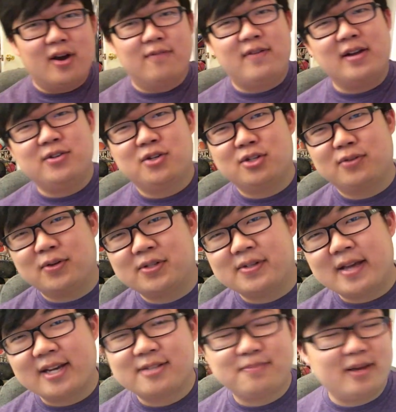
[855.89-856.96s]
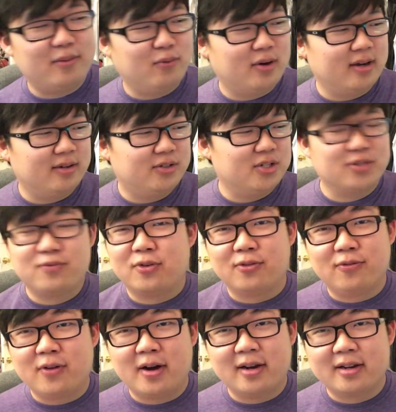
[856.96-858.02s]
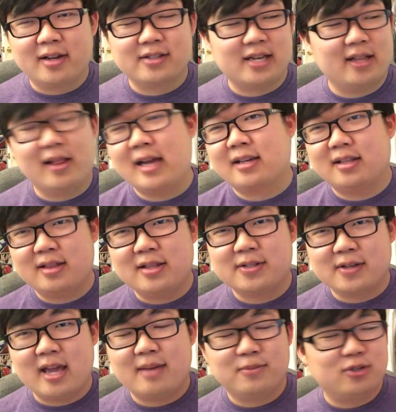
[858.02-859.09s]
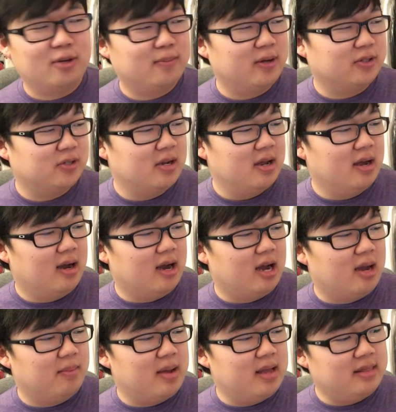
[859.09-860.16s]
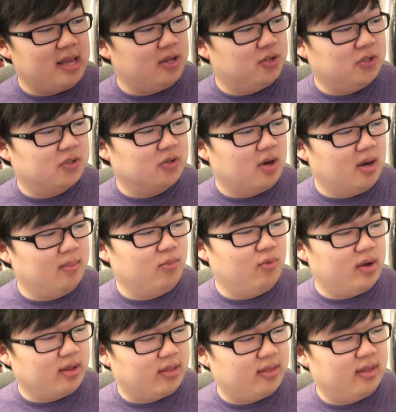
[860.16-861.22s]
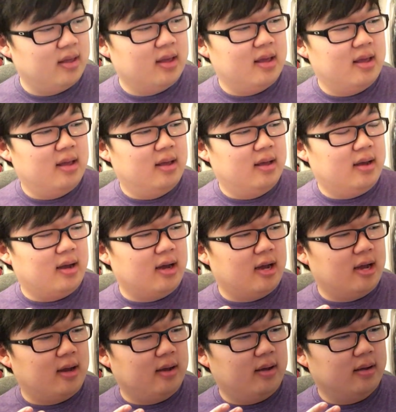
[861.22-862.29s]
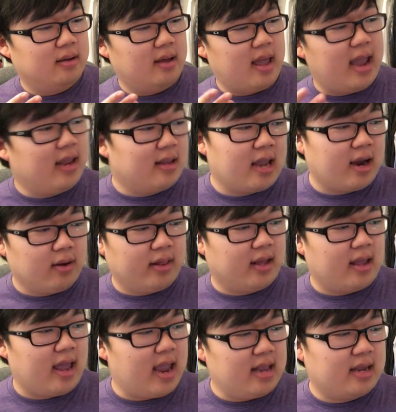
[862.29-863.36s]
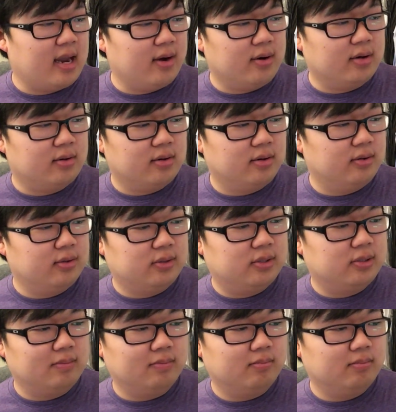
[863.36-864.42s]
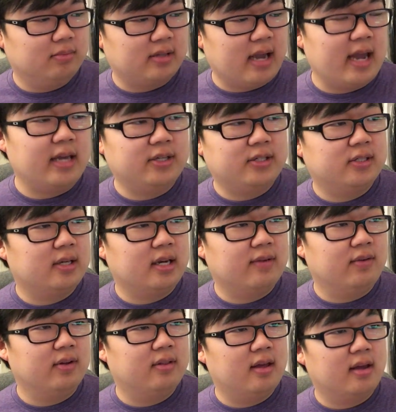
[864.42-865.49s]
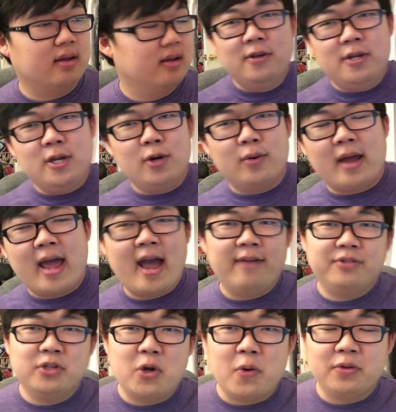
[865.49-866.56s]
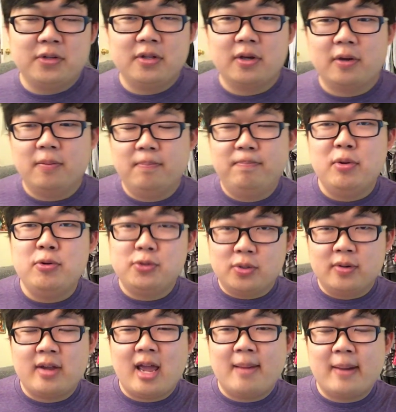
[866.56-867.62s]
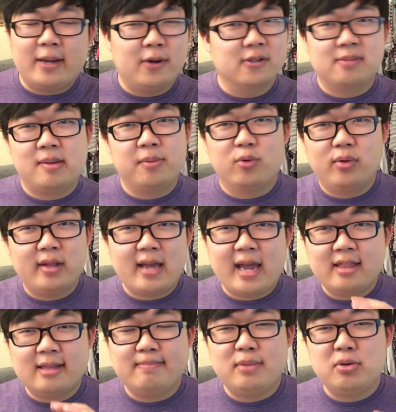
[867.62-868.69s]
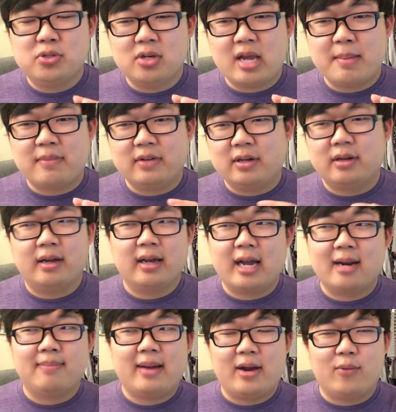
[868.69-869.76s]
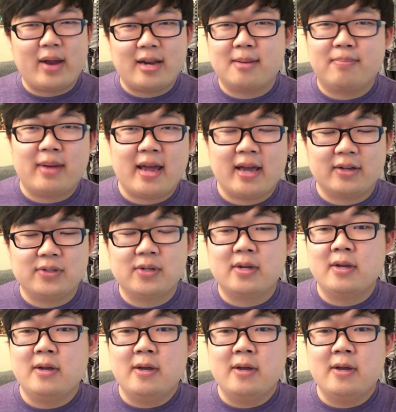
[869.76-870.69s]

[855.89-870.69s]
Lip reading: Avengers vs. X-Men one just for fun because I liked this game so much. And they just come with eight characters, dice, and everything. You don't have to go into the booster game. I know some people really hate the booster game. Oh, I gotta buy random packs.